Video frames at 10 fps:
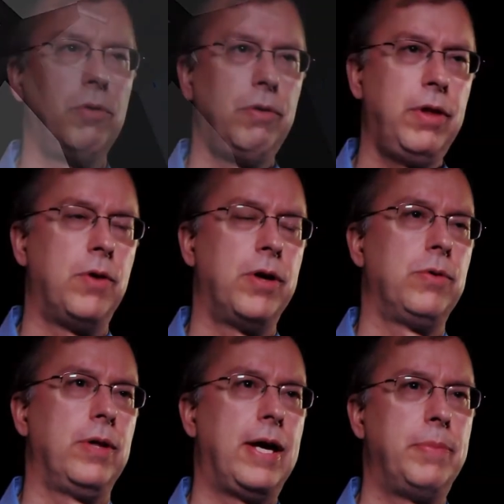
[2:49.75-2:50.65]
really want to
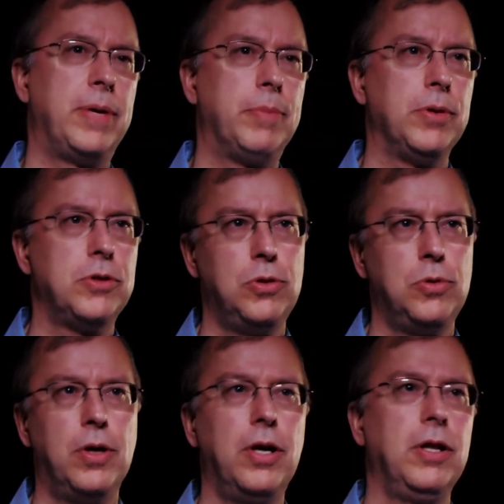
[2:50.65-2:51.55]
allow people to
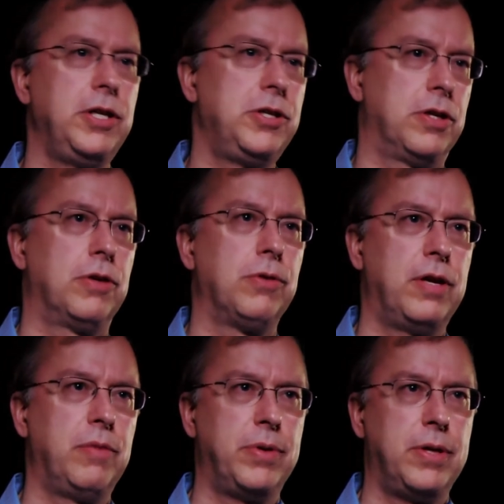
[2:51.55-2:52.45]
unleash their
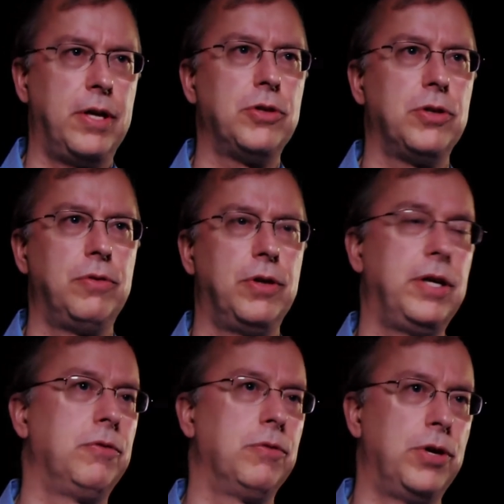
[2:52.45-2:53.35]
creative potential and really
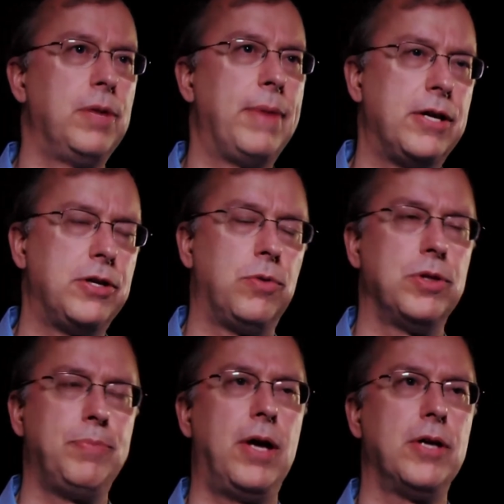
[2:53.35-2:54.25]
reimagine what's
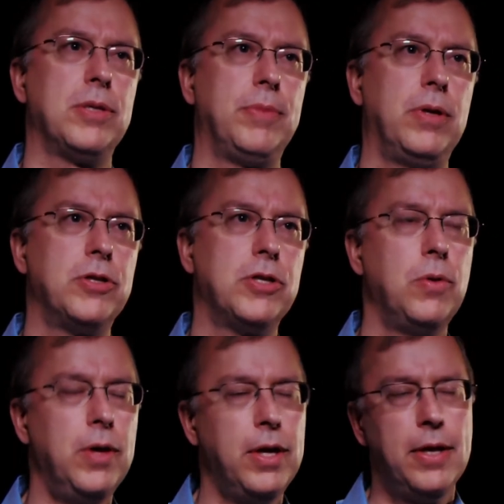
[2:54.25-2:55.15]
possible. And so
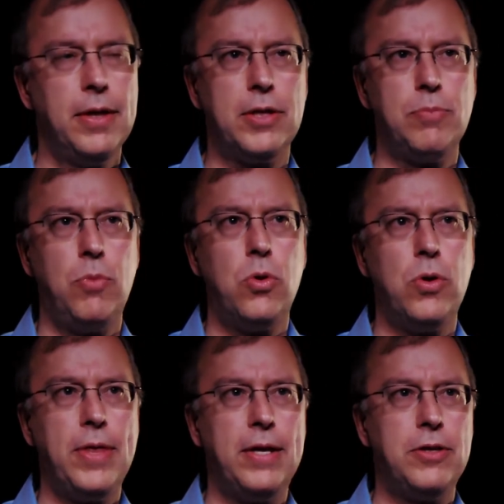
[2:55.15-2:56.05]
that's more
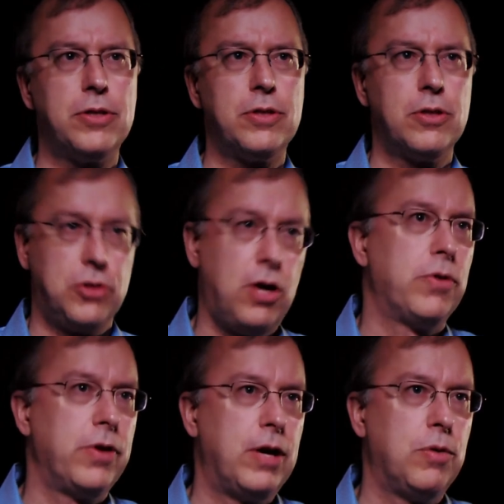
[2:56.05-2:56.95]
than just the software
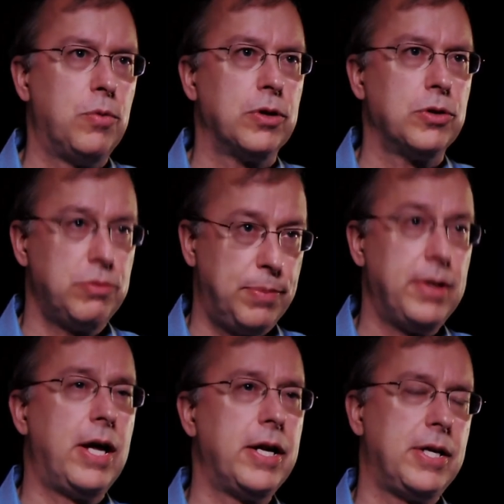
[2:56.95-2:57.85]
and how it works. We spent a
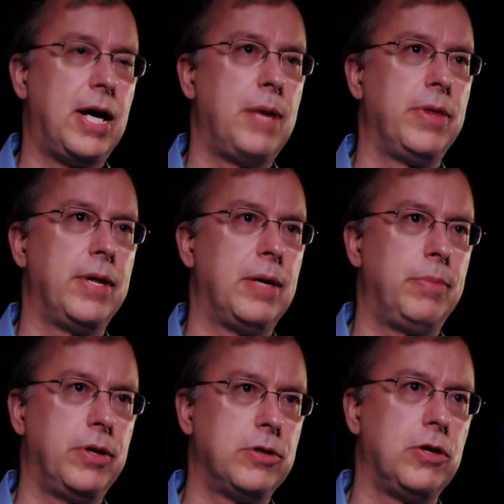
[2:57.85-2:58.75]
lot of time on that, but
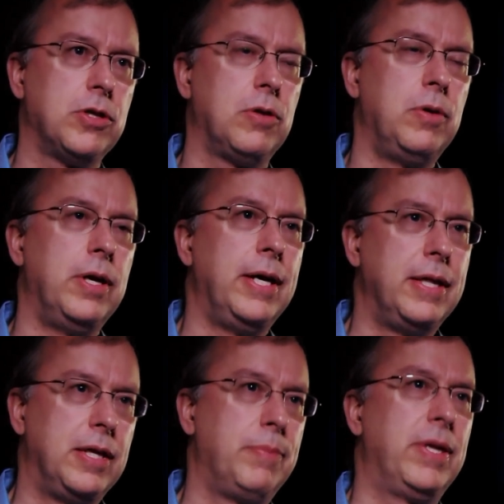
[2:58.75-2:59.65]
it's also
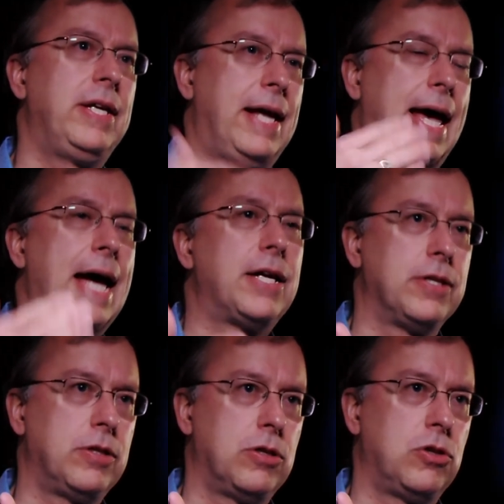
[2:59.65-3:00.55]
the ability to
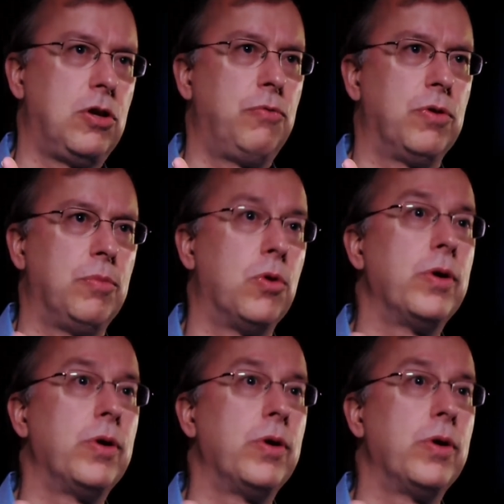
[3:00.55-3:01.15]
access the software more